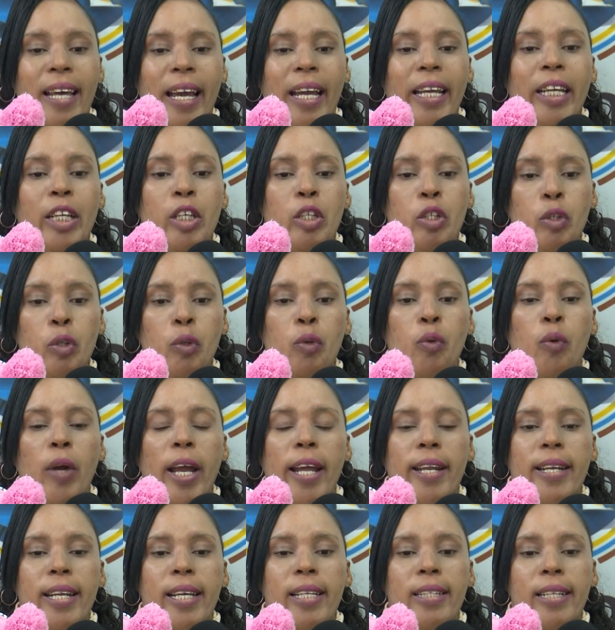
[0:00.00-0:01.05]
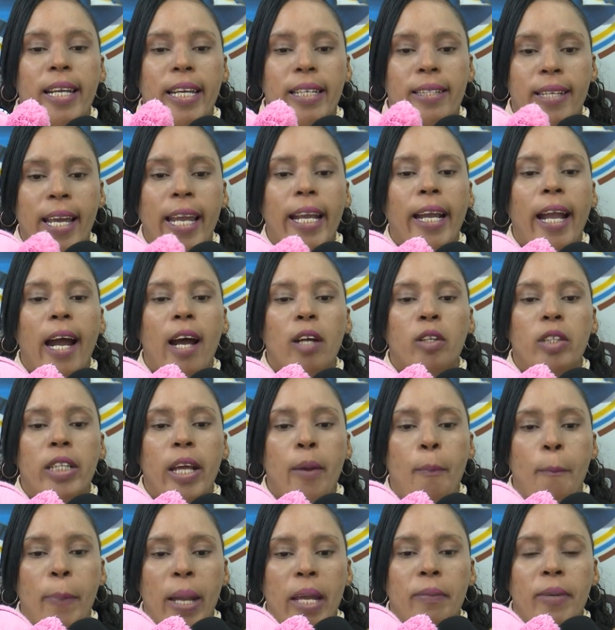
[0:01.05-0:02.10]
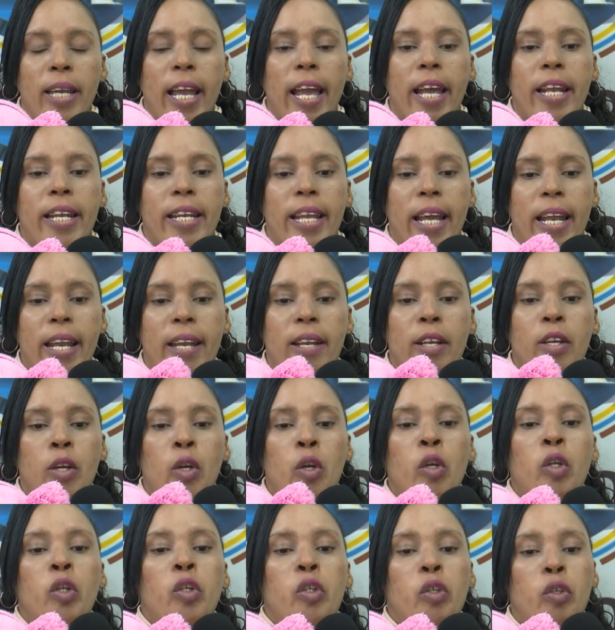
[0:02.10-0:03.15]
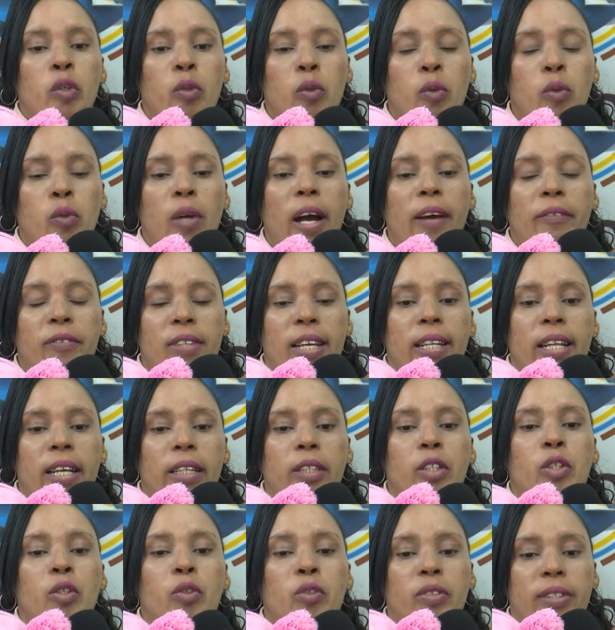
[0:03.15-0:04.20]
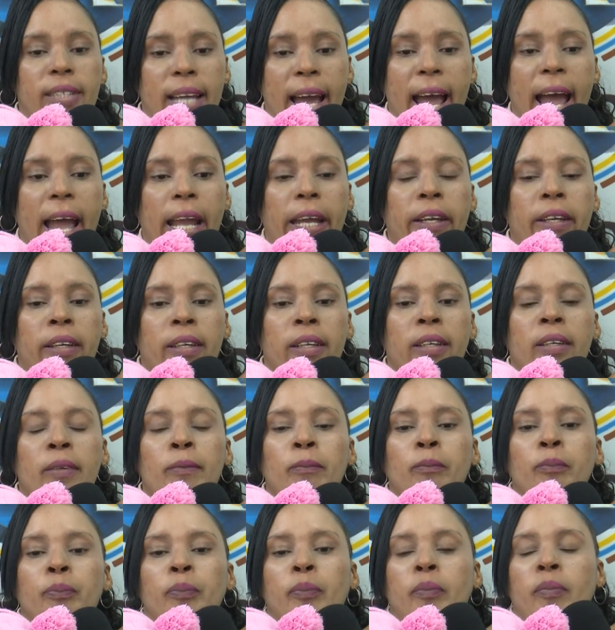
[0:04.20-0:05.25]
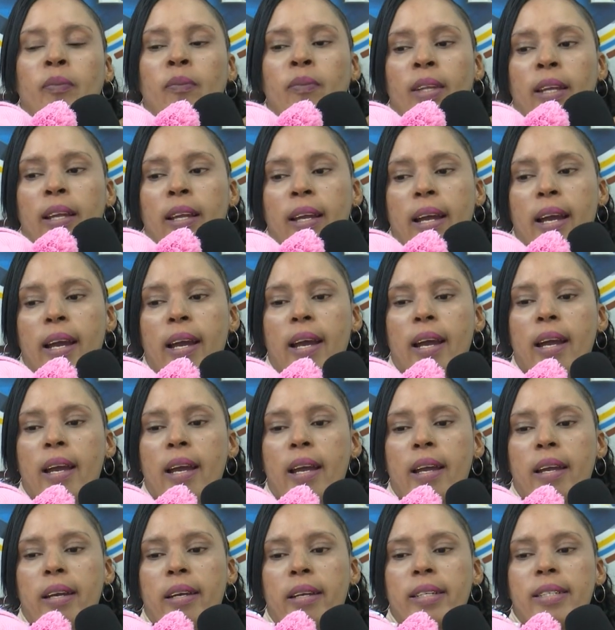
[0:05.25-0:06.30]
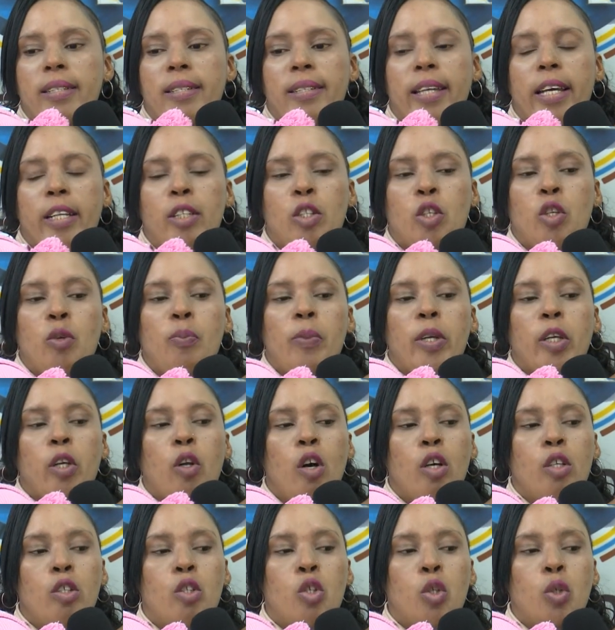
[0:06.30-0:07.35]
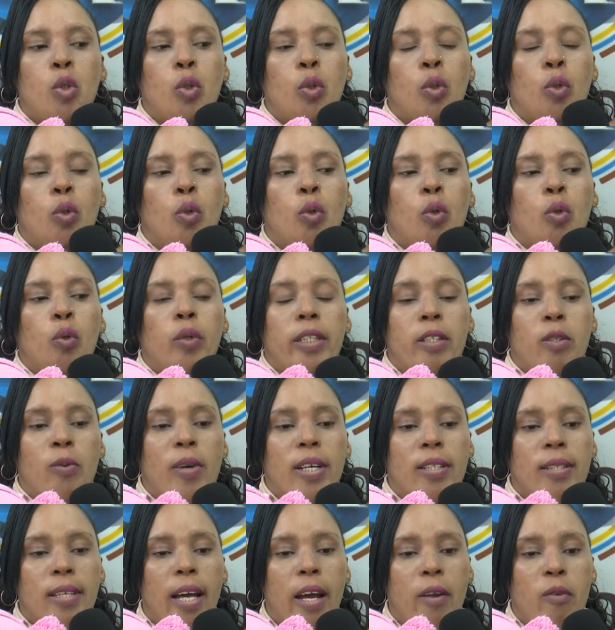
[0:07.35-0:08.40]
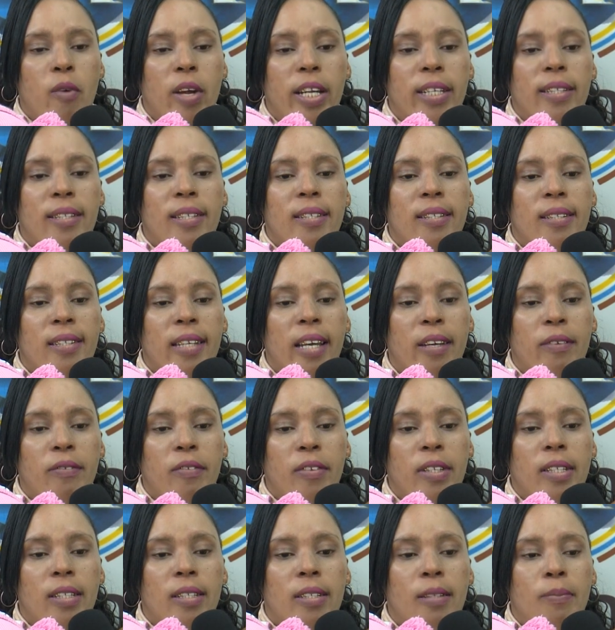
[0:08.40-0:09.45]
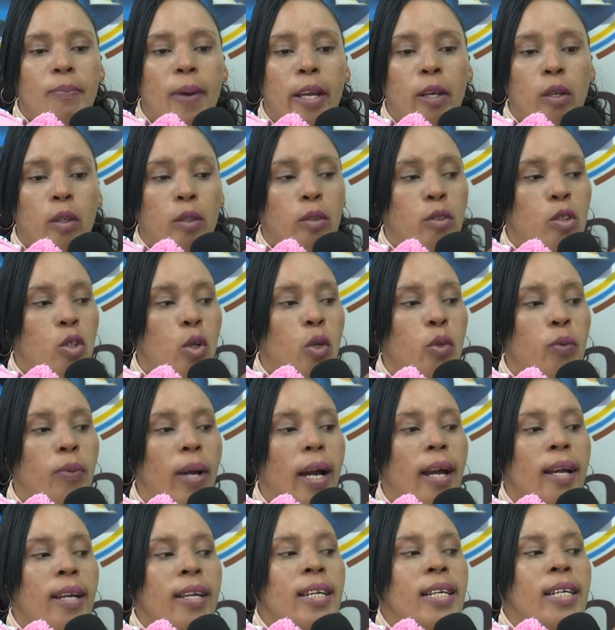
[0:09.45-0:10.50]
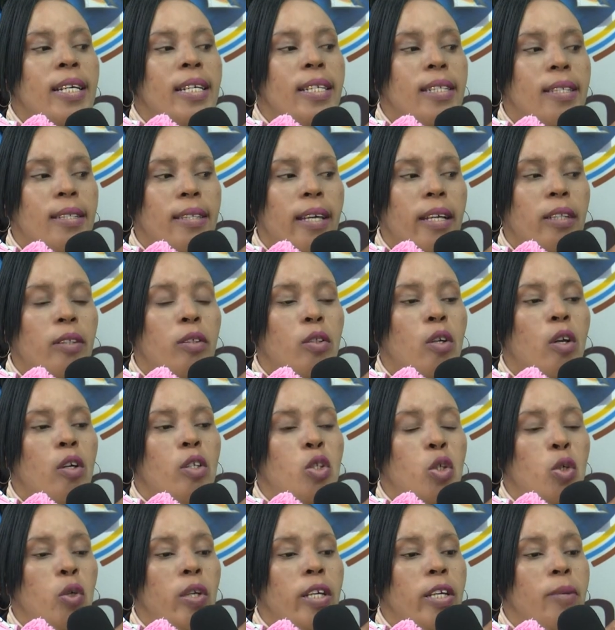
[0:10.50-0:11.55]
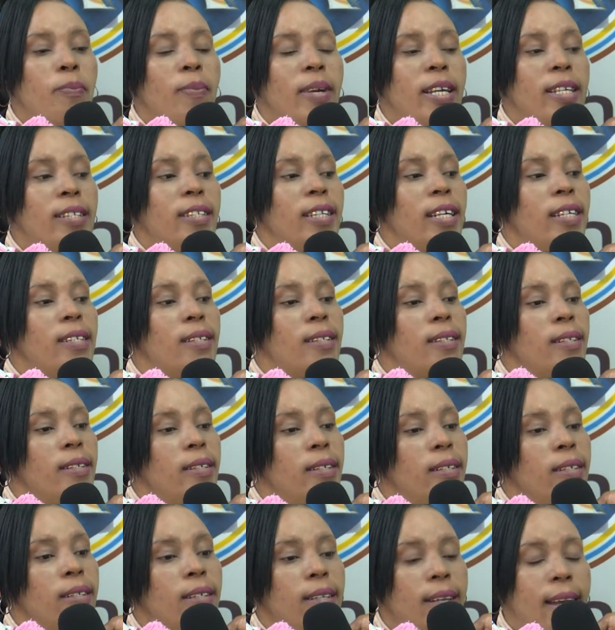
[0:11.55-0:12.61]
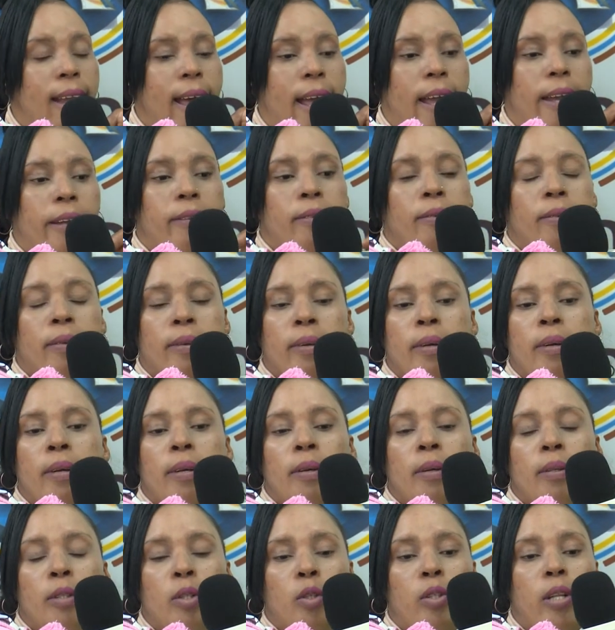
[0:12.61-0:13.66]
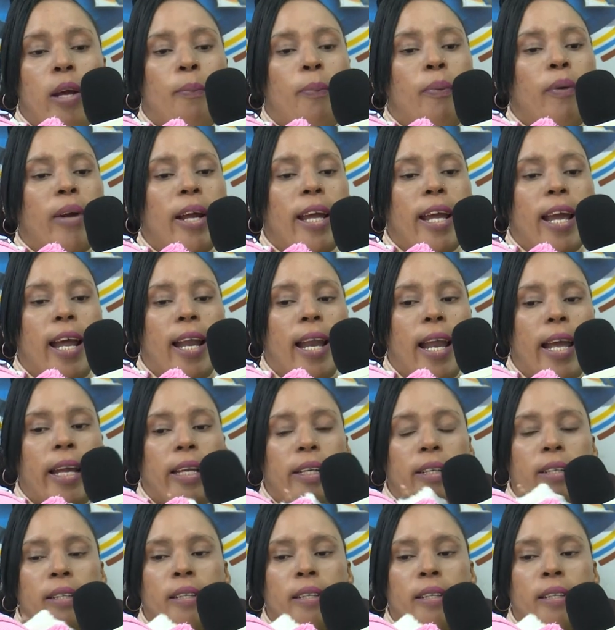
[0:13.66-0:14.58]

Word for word: in you. And then they take out the baby and then you, after that you die. Uh, he said to me, go to, it was anointing service by October. He said, go to emergency line, to the prayer line.